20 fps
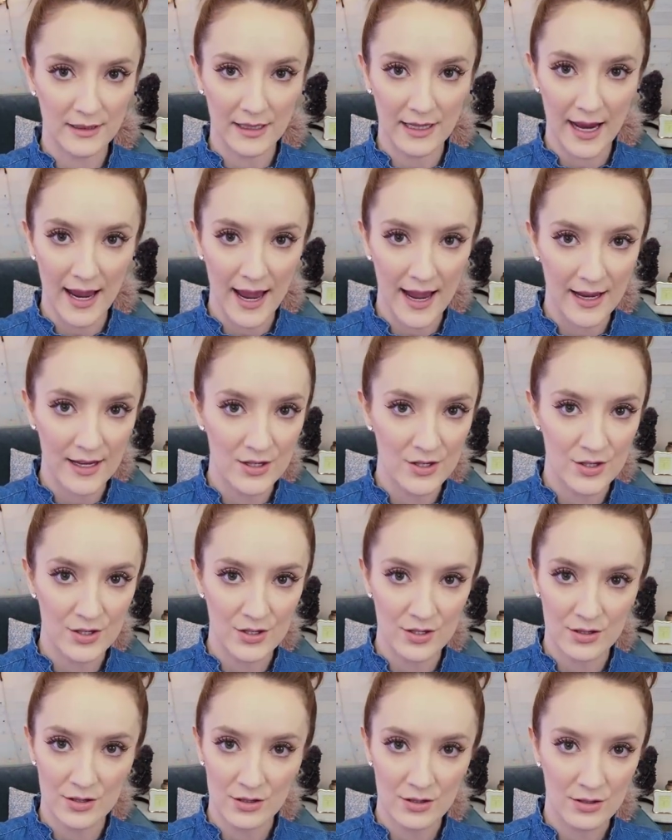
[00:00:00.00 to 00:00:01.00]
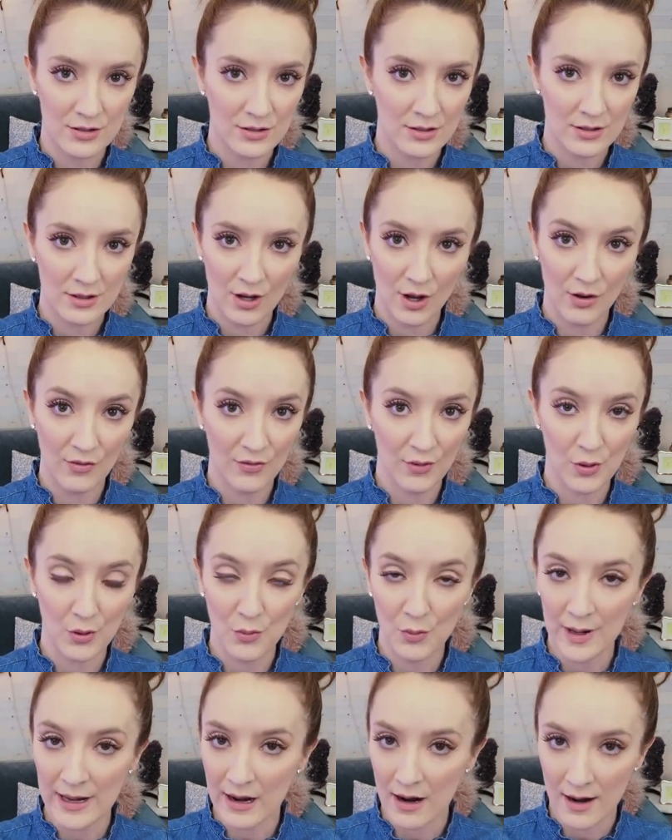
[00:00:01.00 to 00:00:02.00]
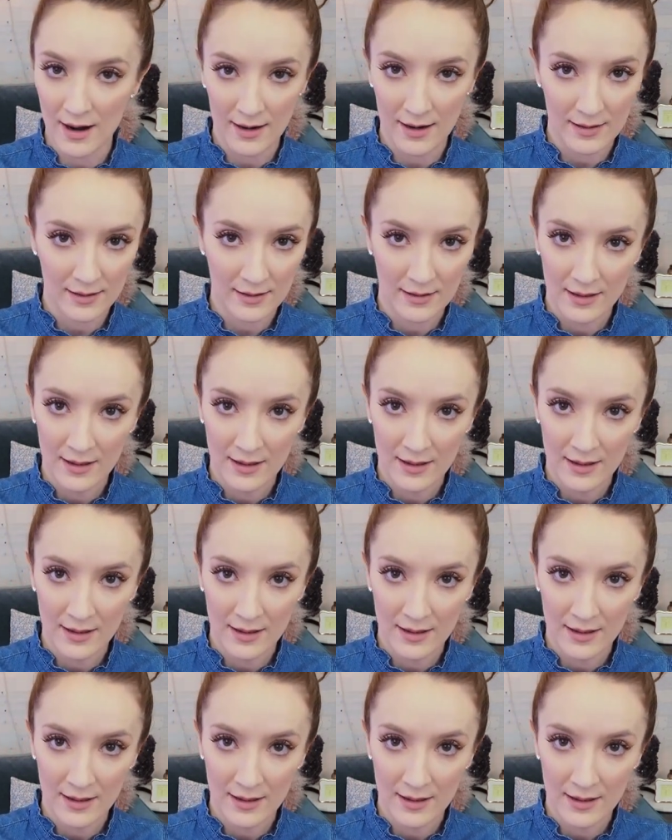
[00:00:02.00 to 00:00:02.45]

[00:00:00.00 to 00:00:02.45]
the edge of who we are.